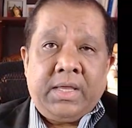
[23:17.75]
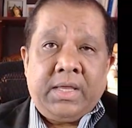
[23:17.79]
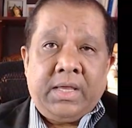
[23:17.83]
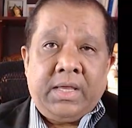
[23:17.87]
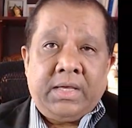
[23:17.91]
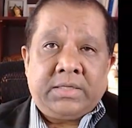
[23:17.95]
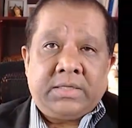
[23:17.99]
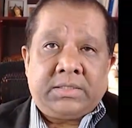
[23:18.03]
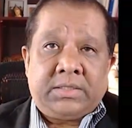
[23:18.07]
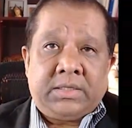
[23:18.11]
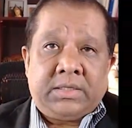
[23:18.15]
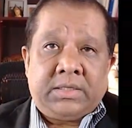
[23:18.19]

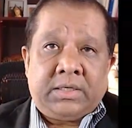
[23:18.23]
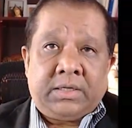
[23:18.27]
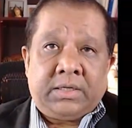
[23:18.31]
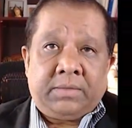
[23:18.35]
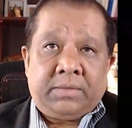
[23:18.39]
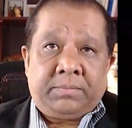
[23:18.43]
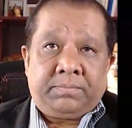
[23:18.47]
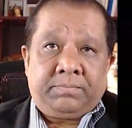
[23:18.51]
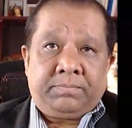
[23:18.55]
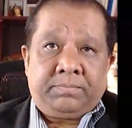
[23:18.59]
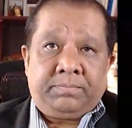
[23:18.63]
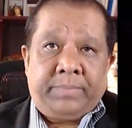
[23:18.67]
is
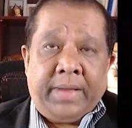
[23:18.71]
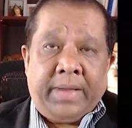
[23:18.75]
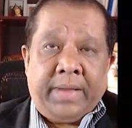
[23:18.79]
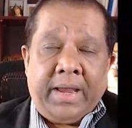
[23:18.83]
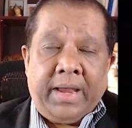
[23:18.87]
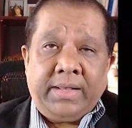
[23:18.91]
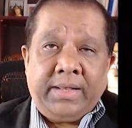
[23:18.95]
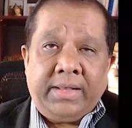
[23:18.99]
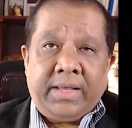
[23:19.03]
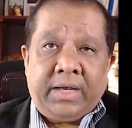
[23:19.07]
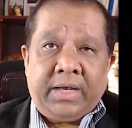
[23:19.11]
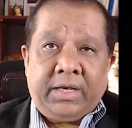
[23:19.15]
the
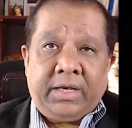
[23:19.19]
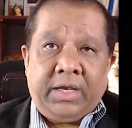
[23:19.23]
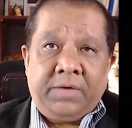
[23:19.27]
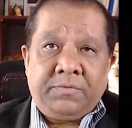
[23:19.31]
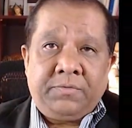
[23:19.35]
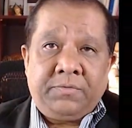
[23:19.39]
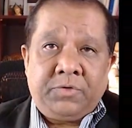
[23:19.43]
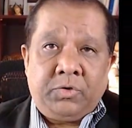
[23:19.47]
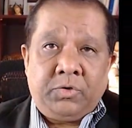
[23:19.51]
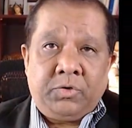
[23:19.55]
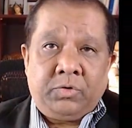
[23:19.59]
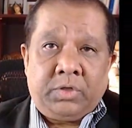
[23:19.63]
pain that
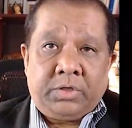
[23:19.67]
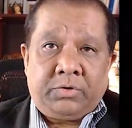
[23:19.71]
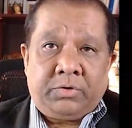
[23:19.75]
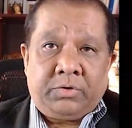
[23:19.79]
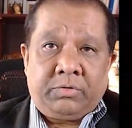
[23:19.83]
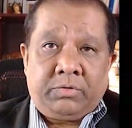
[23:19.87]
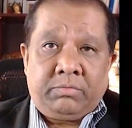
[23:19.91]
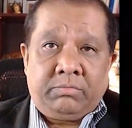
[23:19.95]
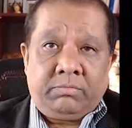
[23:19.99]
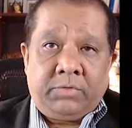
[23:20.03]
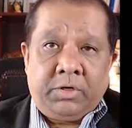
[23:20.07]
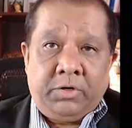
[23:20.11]
gives you the
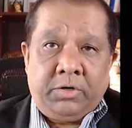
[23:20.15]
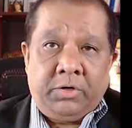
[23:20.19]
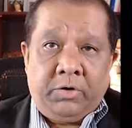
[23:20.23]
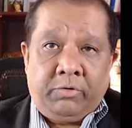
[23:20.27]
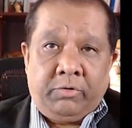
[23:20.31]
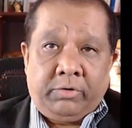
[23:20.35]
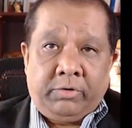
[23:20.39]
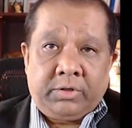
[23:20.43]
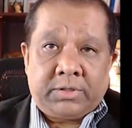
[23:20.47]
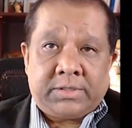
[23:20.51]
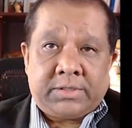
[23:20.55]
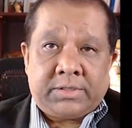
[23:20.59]

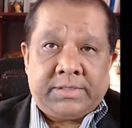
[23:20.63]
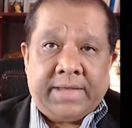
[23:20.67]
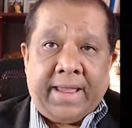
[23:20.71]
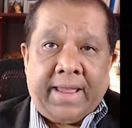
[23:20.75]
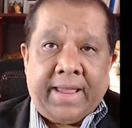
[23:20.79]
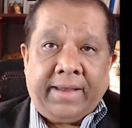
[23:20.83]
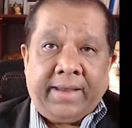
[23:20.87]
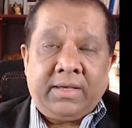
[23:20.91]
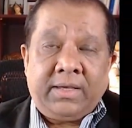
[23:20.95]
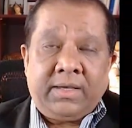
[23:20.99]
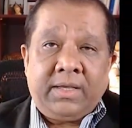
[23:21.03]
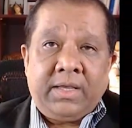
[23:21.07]
neural
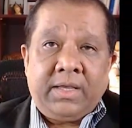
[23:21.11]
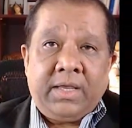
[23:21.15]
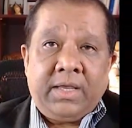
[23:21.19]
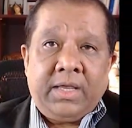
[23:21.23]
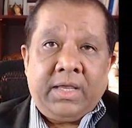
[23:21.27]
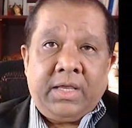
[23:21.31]
stack,